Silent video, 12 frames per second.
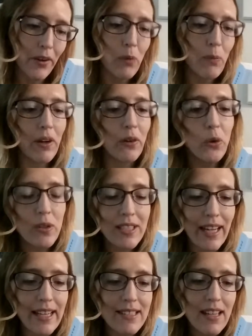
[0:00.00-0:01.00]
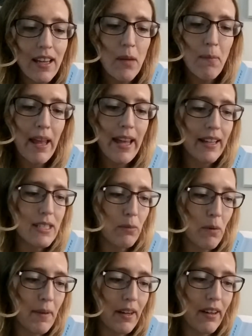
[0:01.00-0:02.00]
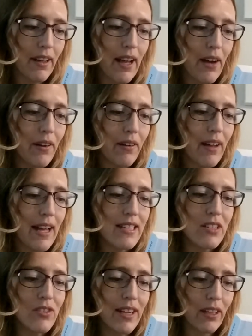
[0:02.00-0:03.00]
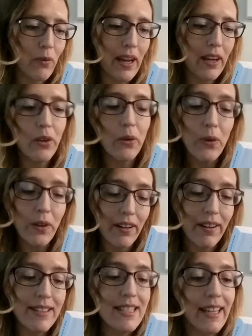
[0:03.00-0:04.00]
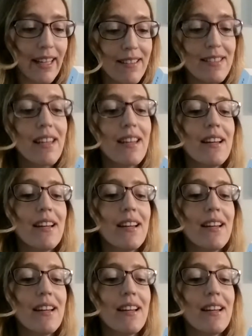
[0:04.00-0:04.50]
who won a court case playing as a woman and a drag queen who organised against